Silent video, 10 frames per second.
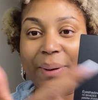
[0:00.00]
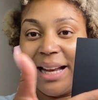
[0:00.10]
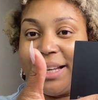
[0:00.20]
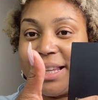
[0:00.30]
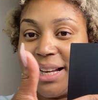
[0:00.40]

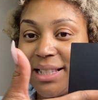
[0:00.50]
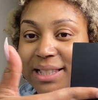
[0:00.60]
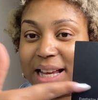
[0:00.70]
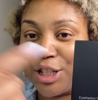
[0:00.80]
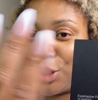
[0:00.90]
And then it
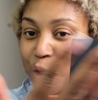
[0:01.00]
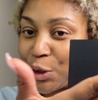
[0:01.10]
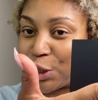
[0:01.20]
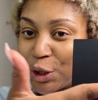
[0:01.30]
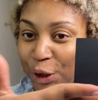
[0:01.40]
says,
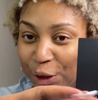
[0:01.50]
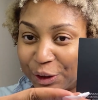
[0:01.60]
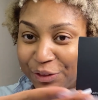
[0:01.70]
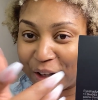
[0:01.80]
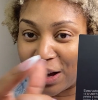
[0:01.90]

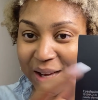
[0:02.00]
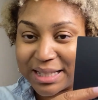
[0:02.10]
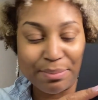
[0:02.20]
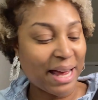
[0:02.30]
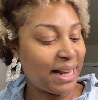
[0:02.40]
Serve
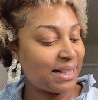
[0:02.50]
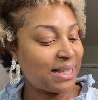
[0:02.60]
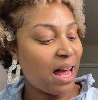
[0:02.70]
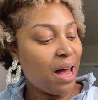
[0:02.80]
Cosmetics